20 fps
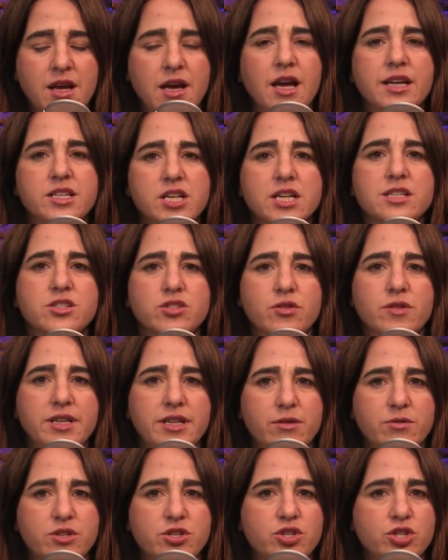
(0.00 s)
a touchscreen
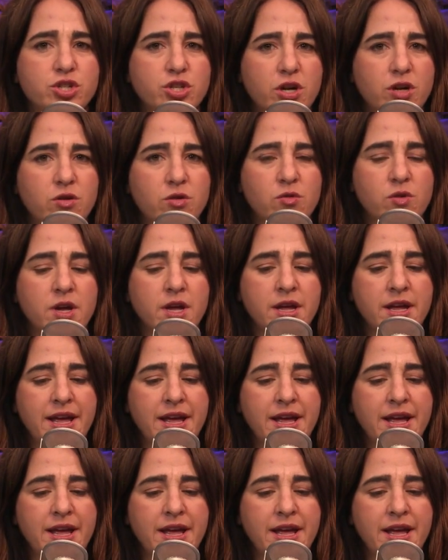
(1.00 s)
that would show